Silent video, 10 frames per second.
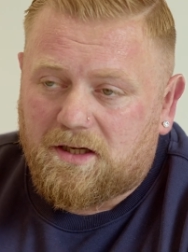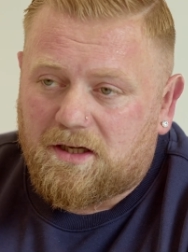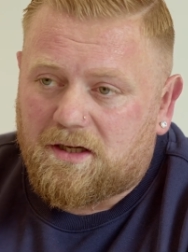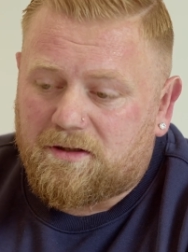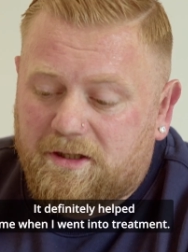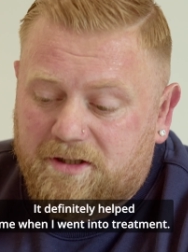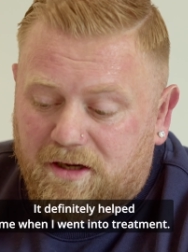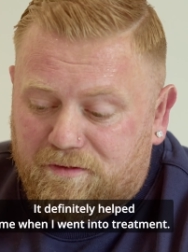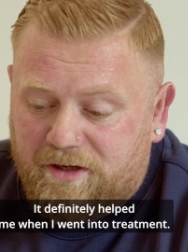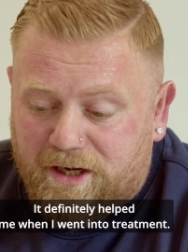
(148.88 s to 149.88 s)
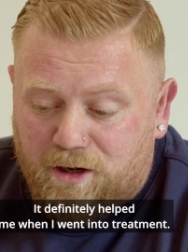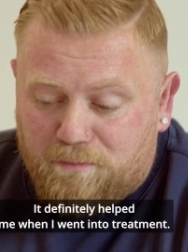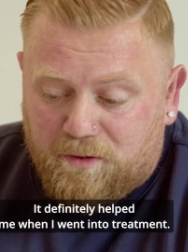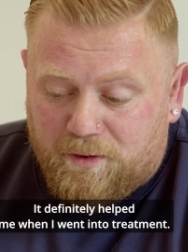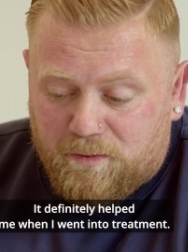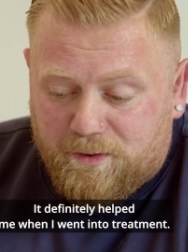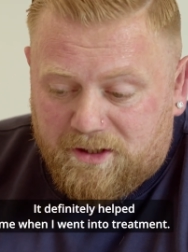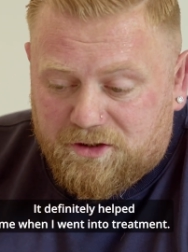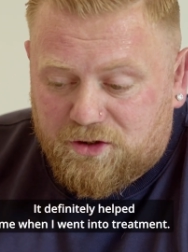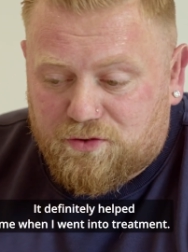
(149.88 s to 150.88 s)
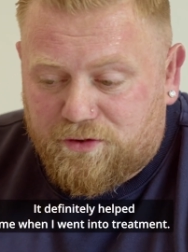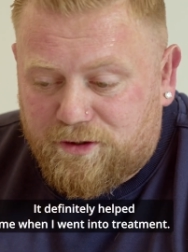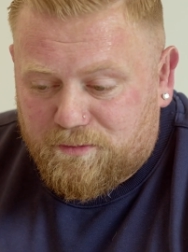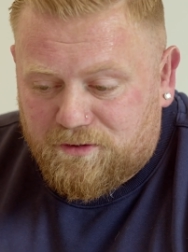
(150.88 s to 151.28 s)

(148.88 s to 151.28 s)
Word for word: And definitely helped me when I went into treatment